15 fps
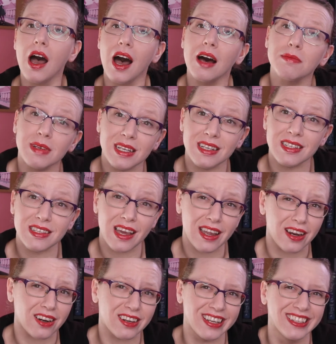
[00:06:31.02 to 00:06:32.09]
I'm kind of
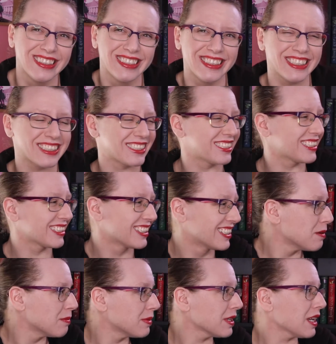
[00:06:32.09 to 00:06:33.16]
tired.
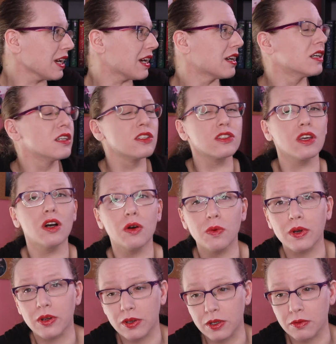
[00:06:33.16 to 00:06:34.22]
But yeah, so
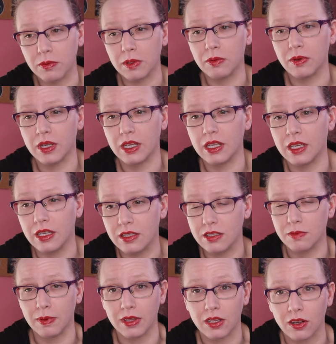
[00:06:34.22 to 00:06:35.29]
we're going to be reading
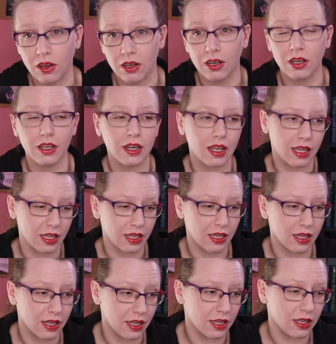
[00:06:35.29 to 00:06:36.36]
Spend the Dawn
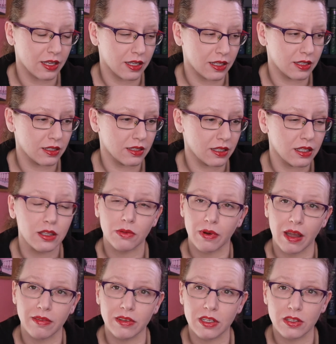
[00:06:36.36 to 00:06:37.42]
and In the
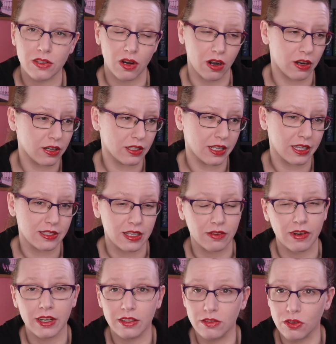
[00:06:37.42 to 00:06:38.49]
Ravenous Dark. Like I said,
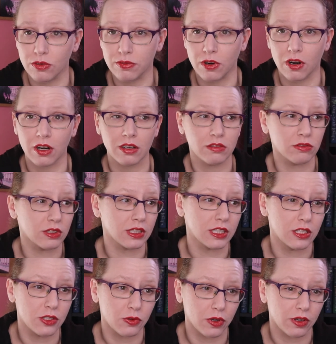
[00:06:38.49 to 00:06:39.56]
right so far, really
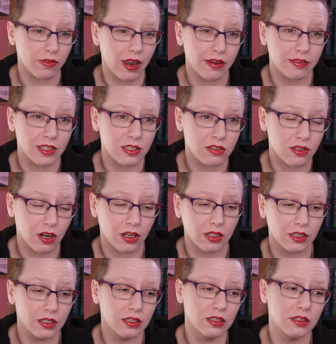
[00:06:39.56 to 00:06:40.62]
enjoying Ravenous
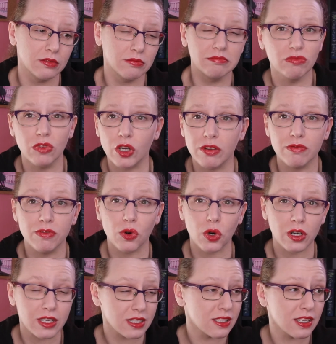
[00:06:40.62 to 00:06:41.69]
Dark. Looking
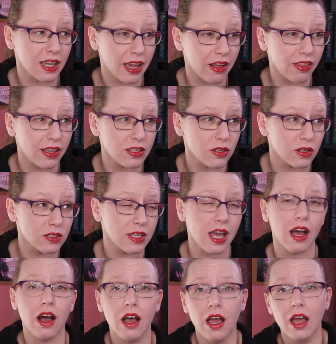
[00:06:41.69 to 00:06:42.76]
forward to seeing how that turns
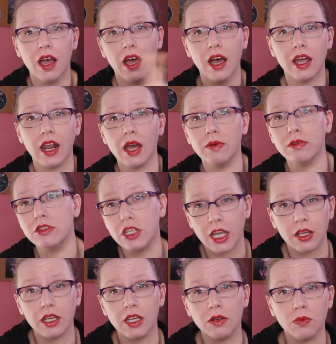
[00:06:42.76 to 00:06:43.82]
out. And I will
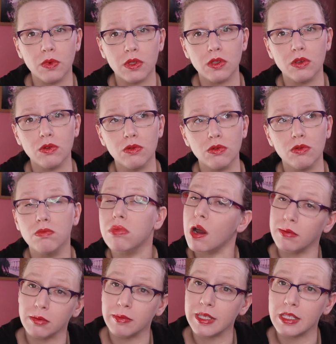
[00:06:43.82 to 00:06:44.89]
check in with you
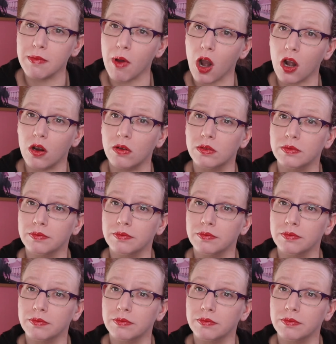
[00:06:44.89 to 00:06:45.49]
probably tomorrow.